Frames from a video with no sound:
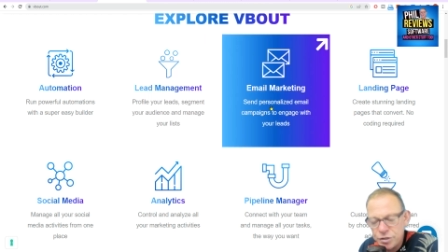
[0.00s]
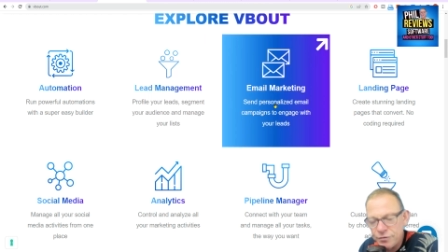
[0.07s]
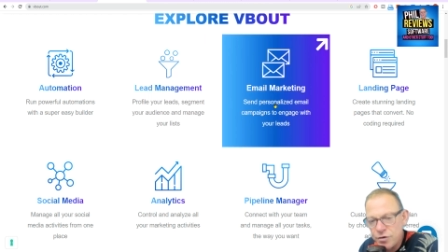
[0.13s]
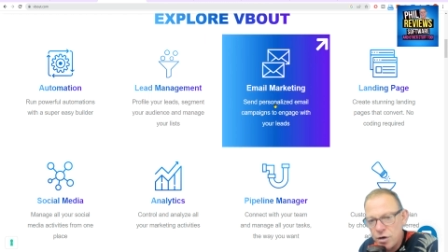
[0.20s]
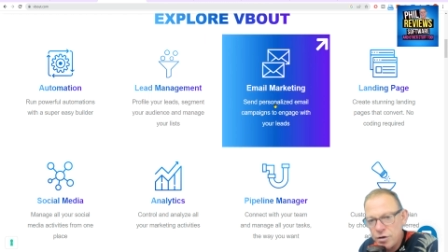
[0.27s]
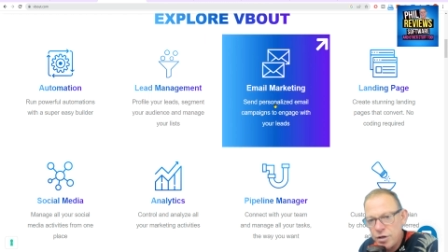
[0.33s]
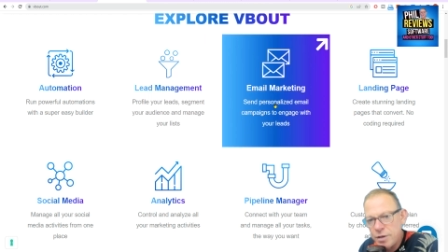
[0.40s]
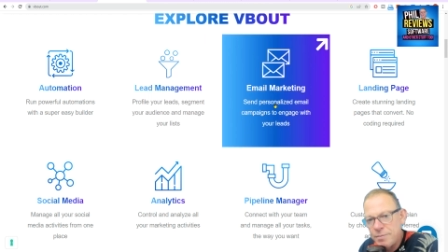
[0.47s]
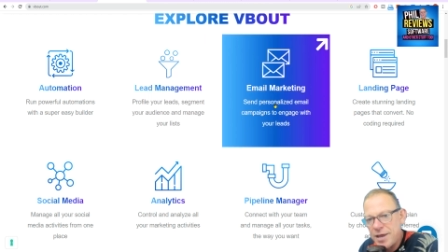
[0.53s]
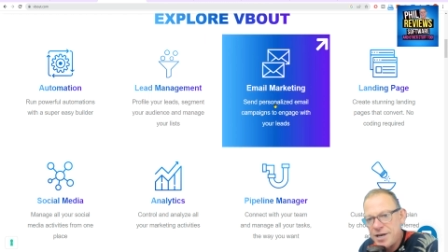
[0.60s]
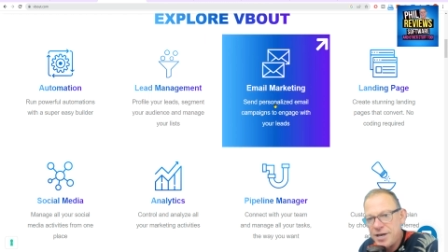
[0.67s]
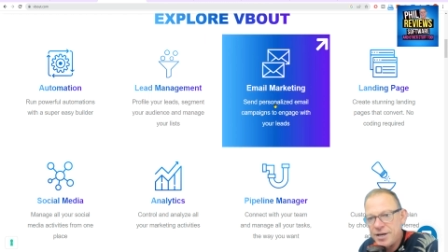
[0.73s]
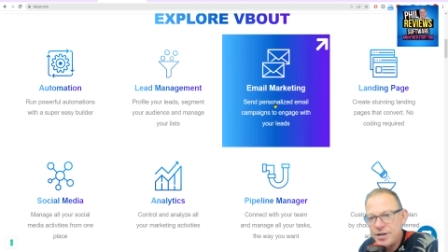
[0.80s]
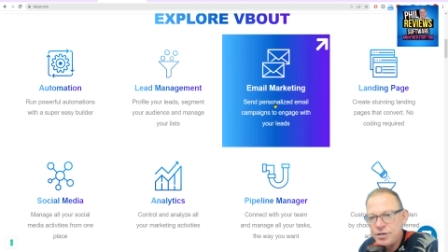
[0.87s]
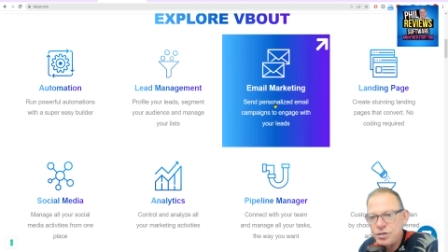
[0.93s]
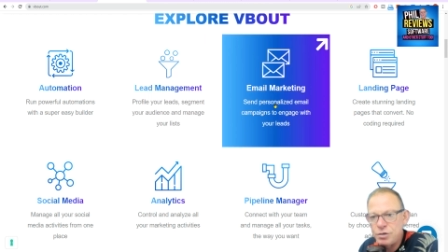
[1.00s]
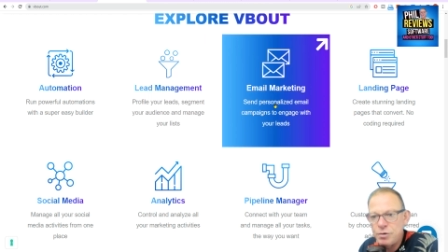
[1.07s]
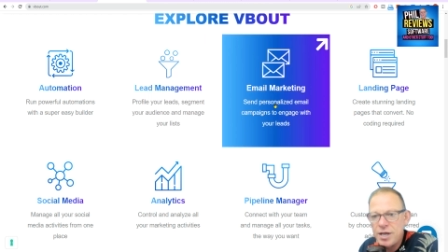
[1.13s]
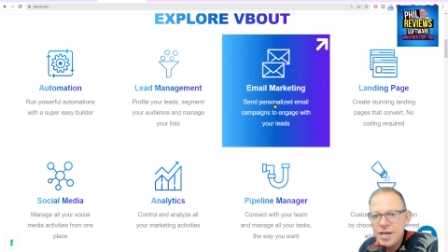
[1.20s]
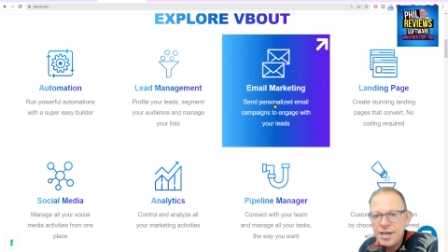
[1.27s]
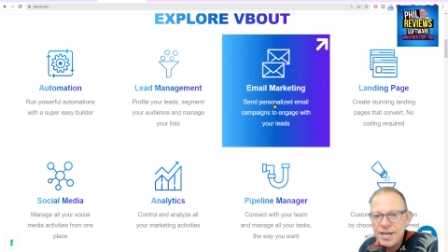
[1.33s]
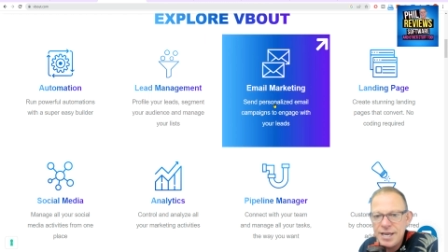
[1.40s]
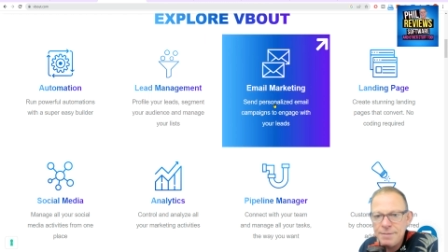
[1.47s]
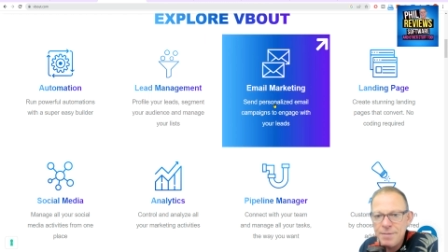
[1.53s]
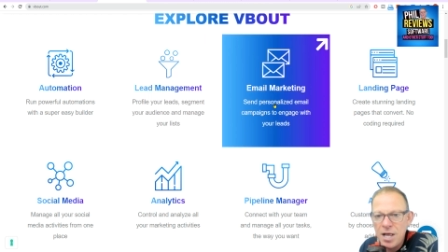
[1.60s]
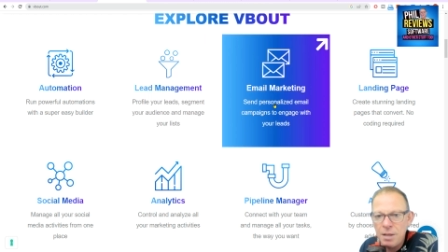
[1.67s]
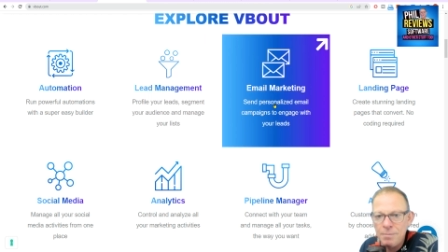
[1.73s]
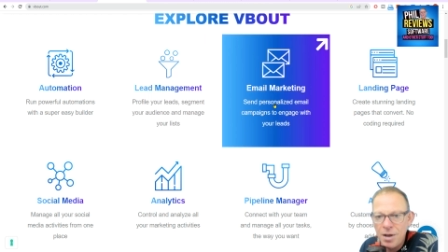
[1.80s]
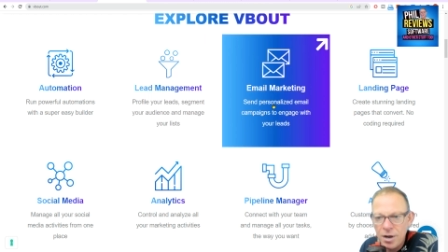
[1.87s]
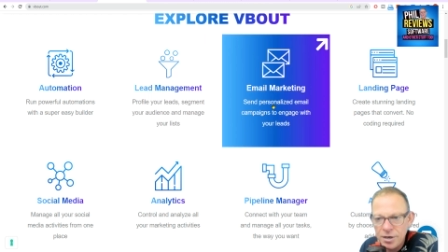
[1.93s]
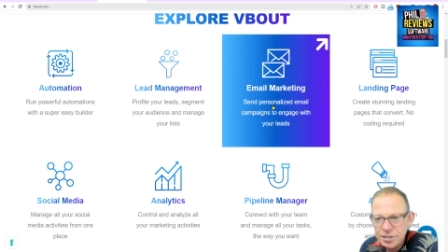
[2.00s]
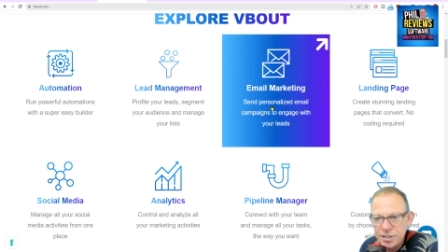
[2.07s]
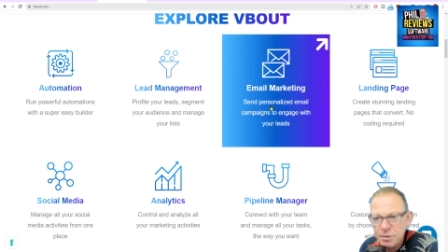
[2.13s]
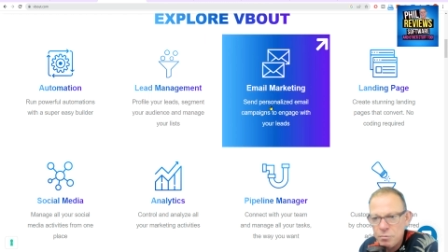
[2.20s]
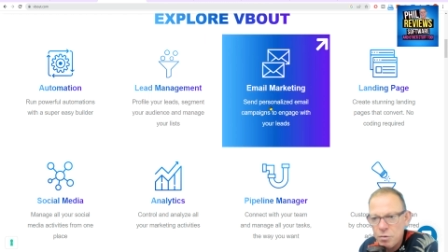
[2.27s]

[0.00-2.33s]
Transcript: you've got them. Then you can do your email marketing in